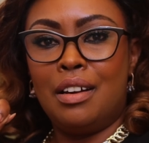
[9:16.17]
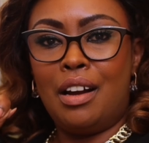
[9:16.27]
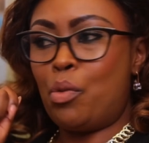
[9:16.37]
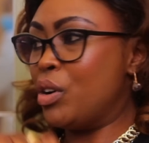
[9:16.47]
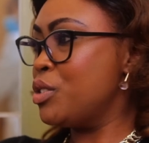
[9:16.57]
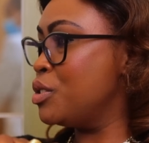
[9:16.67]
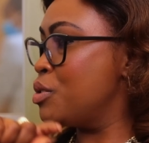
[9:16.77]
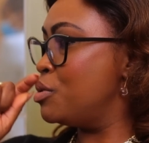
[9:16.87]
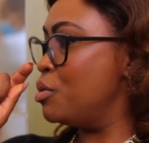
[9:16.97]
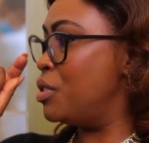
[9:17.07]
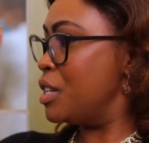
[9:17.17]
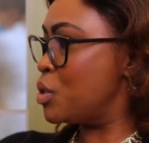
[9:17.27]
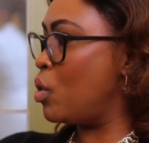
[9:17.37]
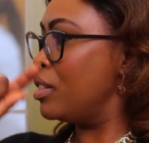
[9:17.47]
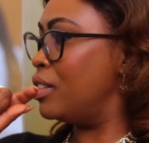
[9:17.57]
I want you to do
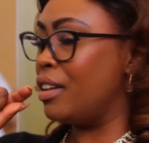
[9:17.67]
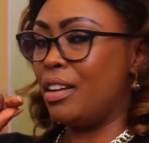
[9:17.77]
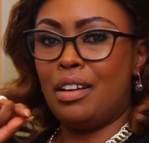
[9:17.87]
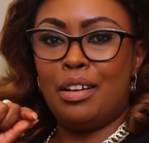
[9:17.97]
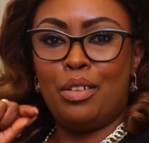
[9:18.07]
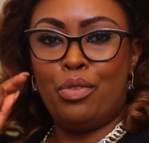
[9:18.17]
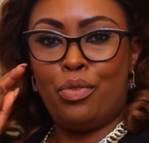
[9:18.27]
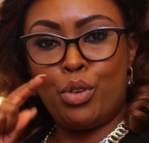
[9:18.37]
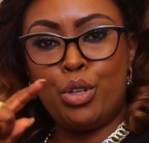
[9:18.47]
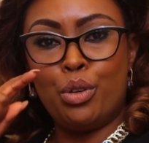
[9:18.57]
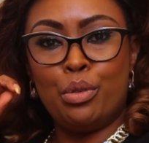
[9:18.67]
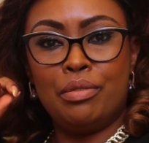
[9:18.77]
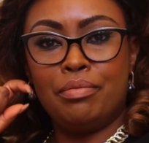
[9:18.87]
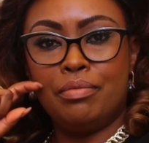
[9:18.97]
this one thing for you,